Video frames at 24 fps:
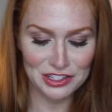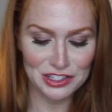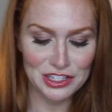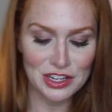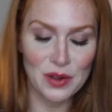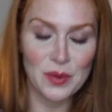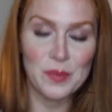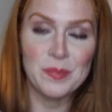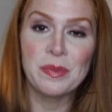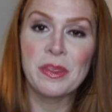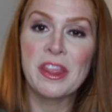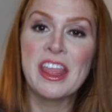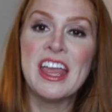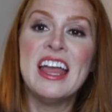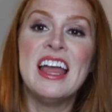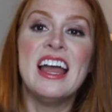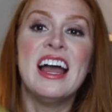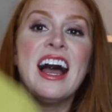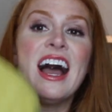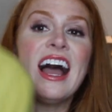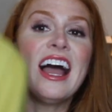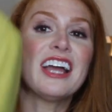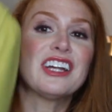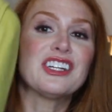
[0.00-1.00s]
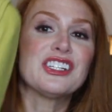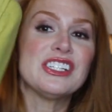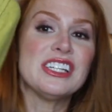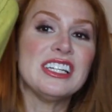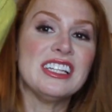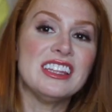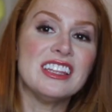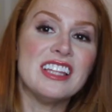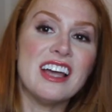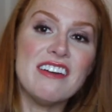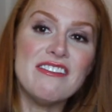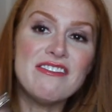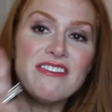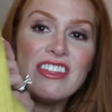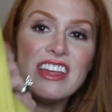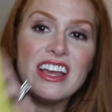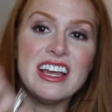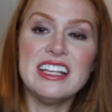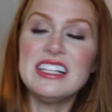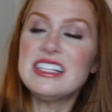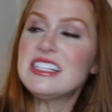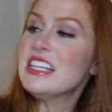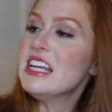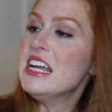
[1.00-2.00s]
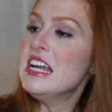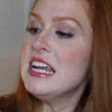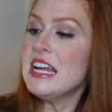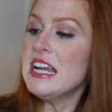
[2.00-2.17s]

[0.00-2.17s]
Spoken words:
So I actually love this,